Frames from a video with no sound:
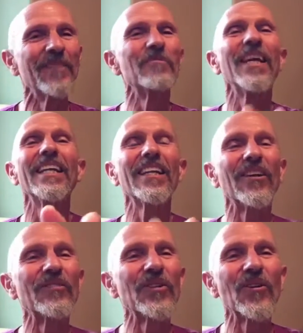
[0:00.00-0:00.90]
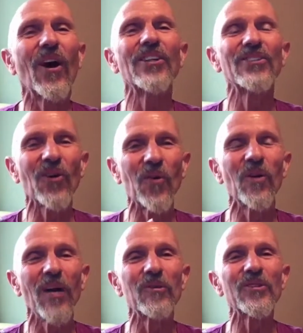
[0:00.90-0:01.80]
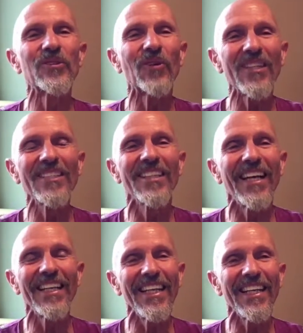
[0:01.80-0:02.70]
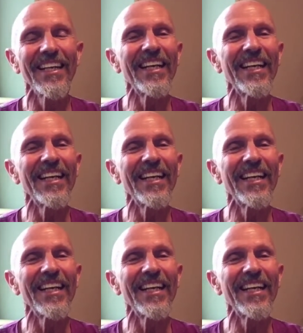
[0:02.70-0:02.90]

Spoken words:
Many of you are soul rebels who are studying